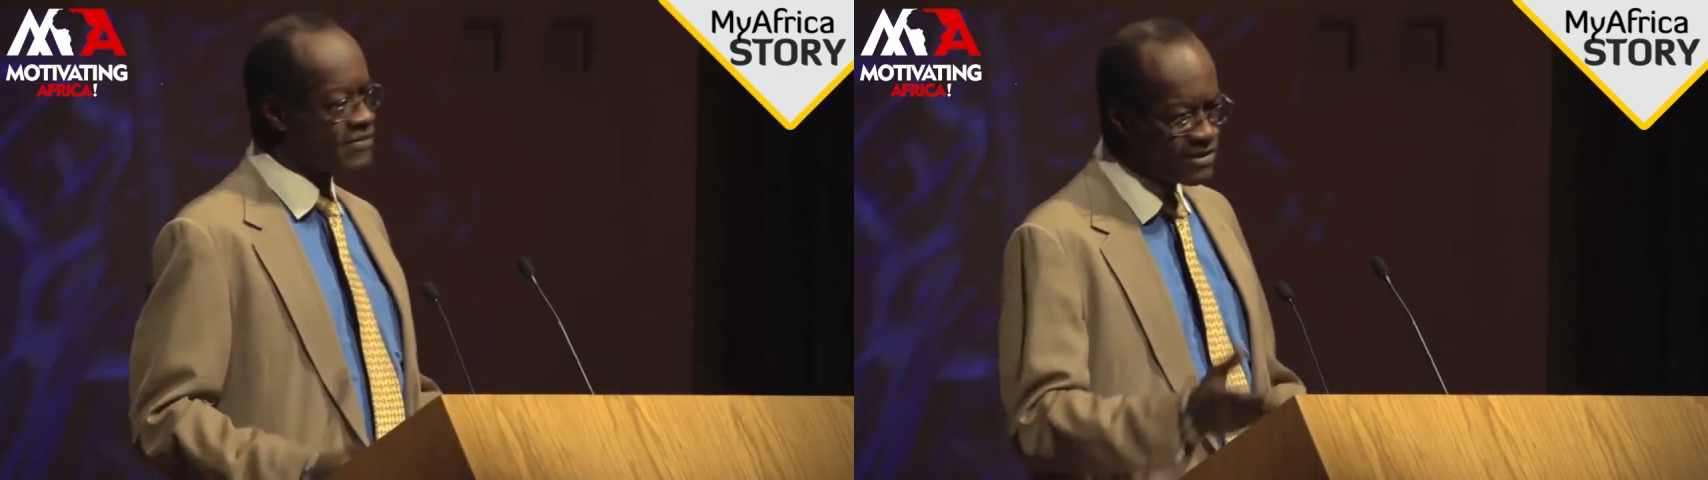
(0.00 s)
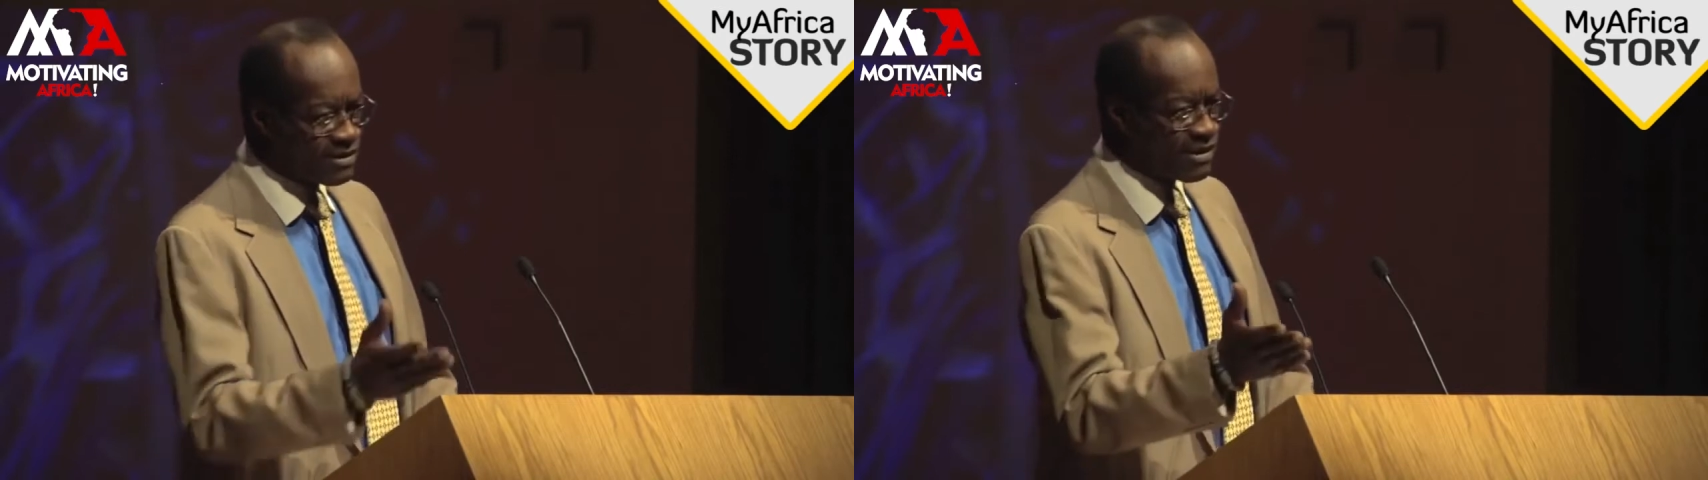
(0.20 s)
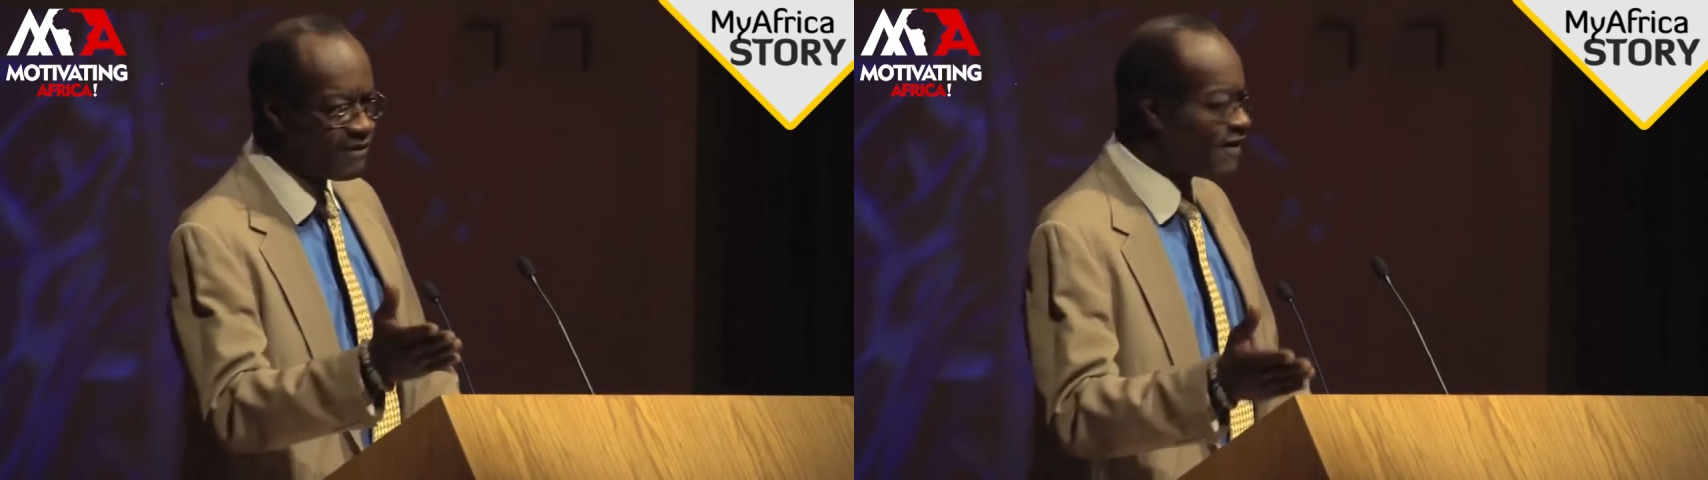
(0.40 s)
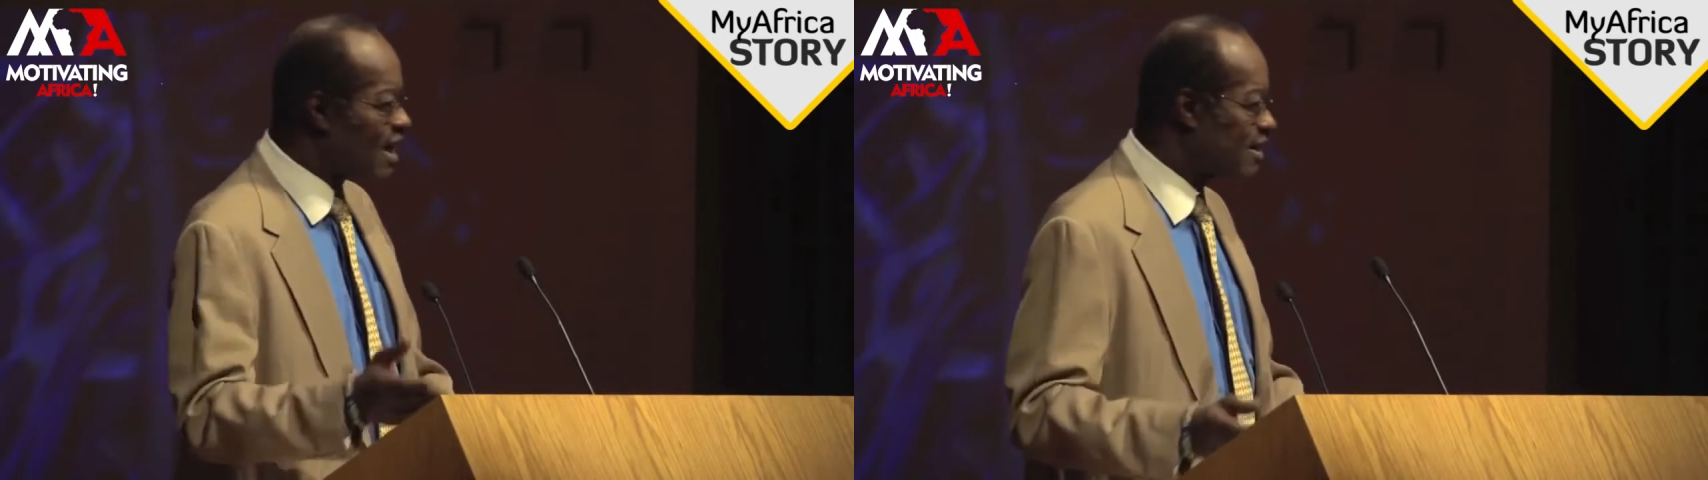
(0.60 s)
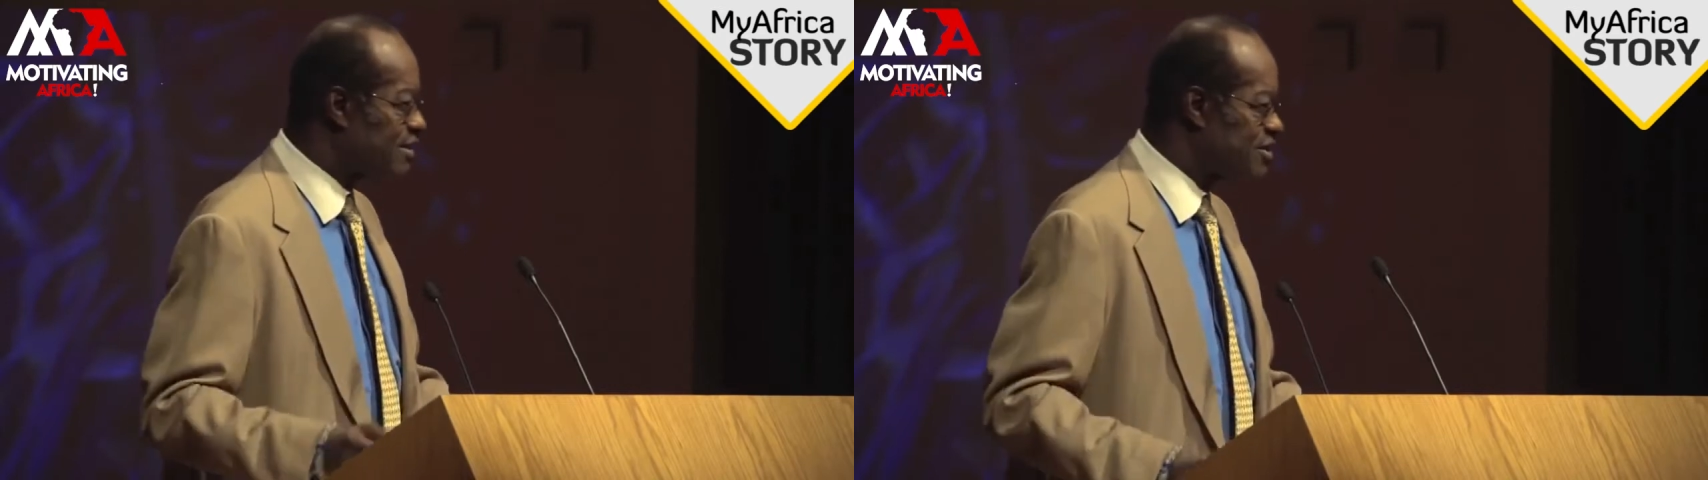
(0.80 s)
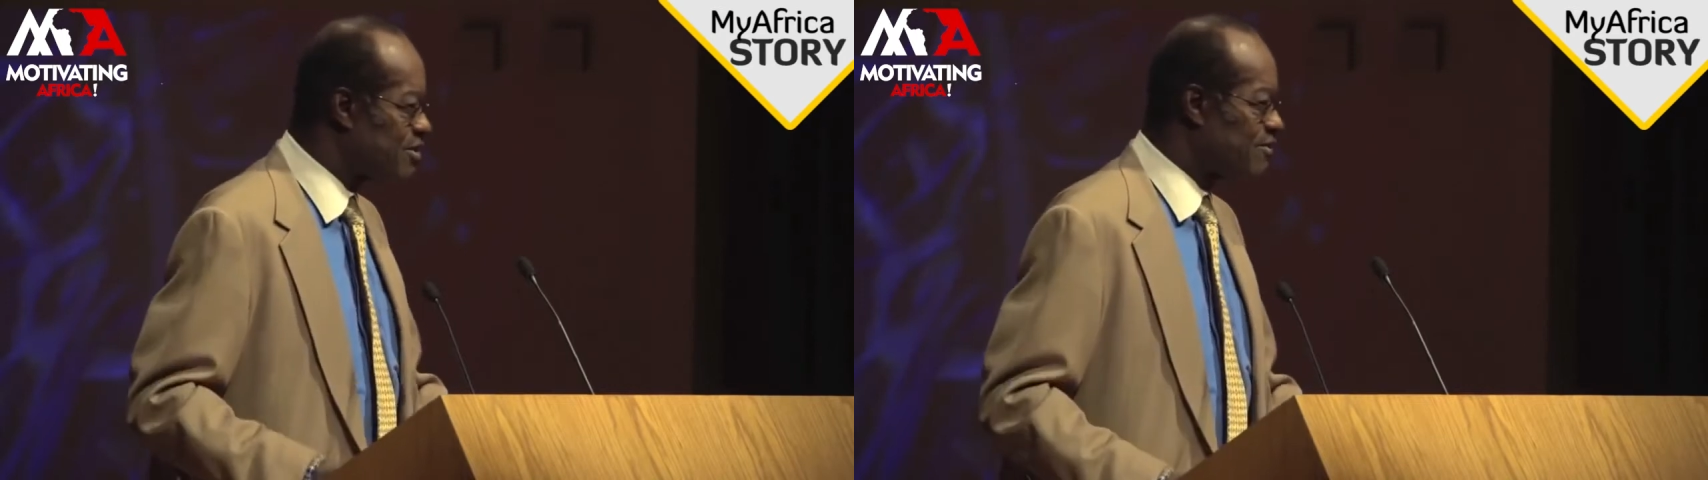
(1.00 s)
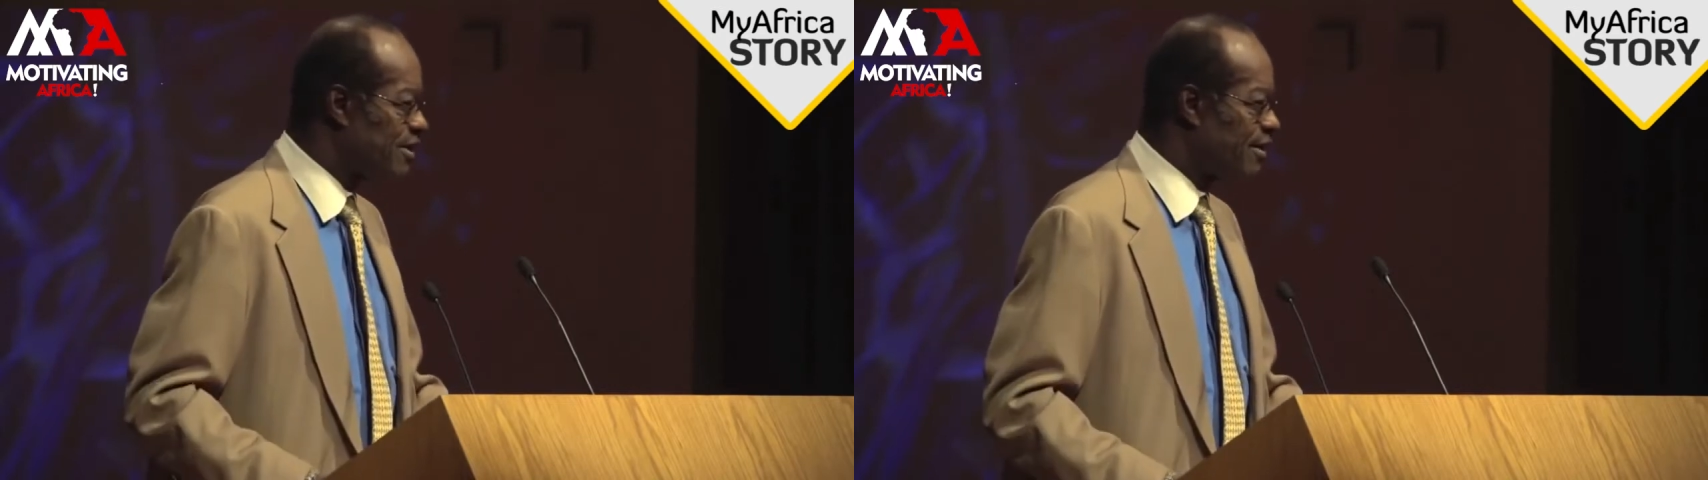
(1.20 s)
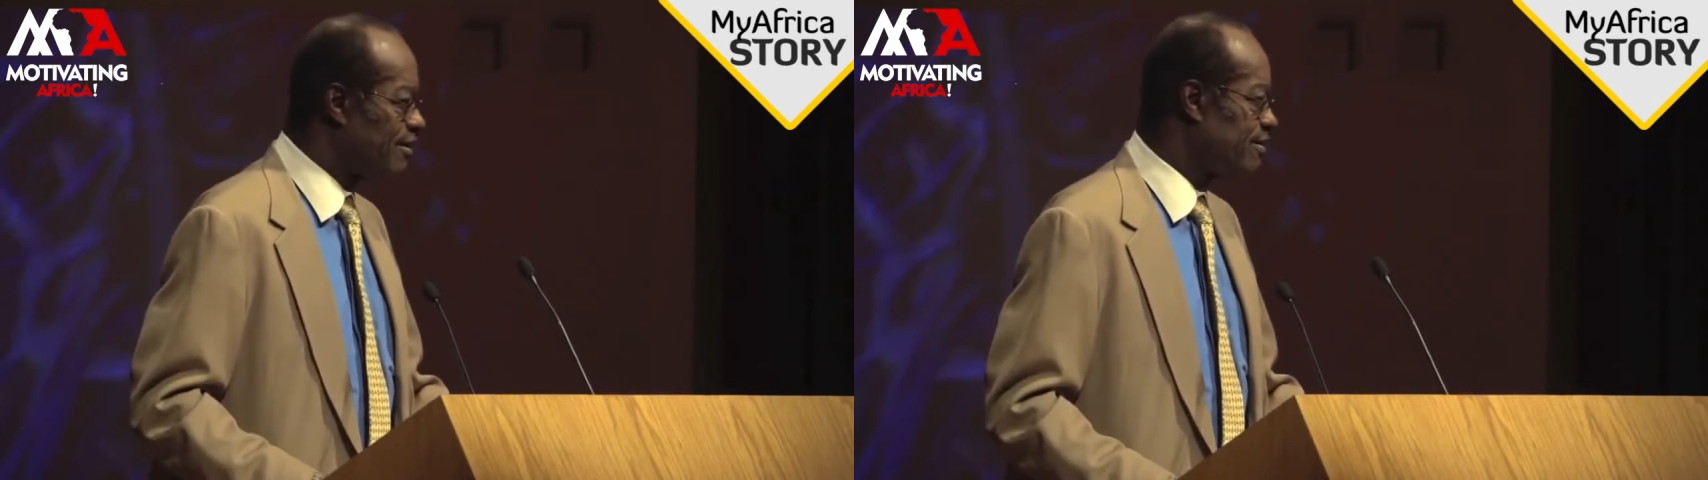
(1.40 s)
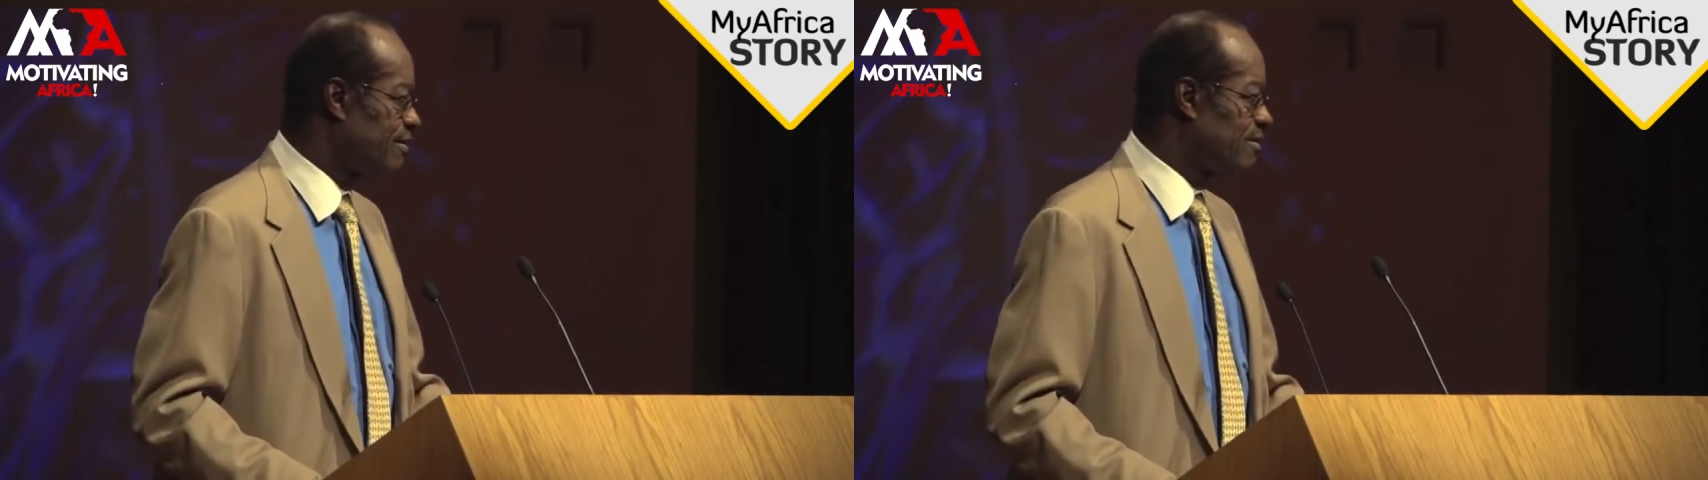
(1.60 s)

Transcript: still live under tyranny.